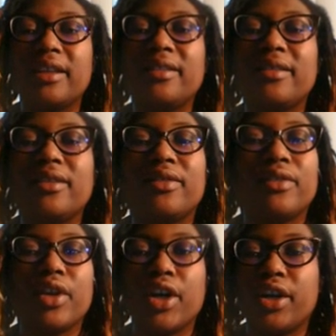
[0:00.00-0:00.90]
This is
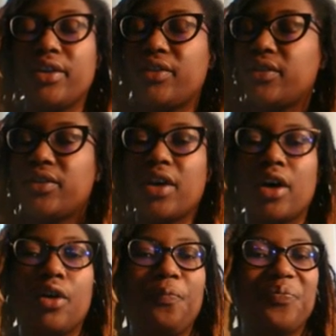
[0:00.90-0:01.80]
thirds,
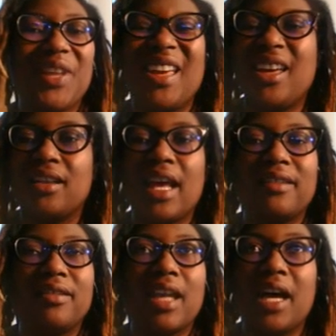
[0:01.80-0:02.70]
so
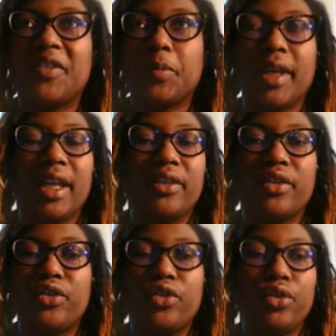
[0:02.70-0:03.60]
that's not split
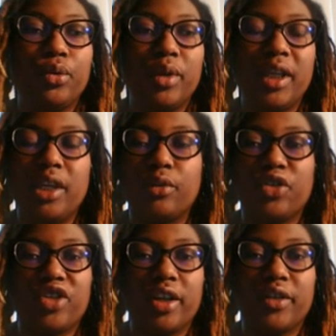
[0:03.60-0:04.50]
into 2 equal
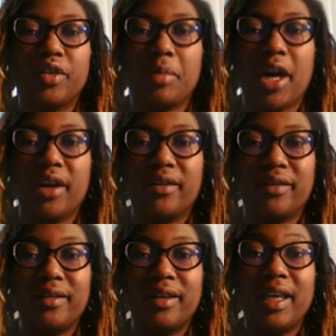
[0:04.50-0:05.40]
shares or parts.